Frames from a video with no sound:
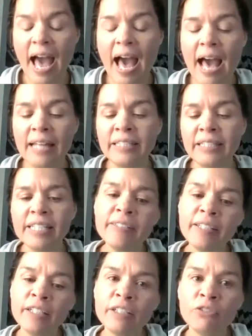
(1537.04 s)
And
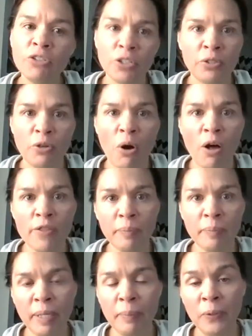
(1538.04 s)
listening to
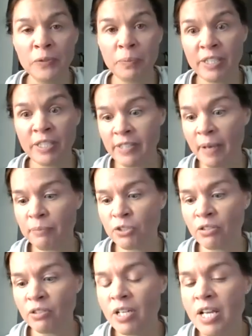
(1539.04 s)
other people's
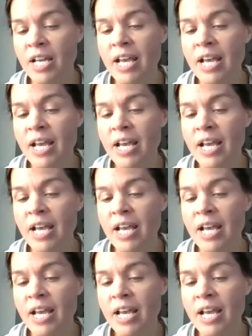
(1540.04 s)
perception,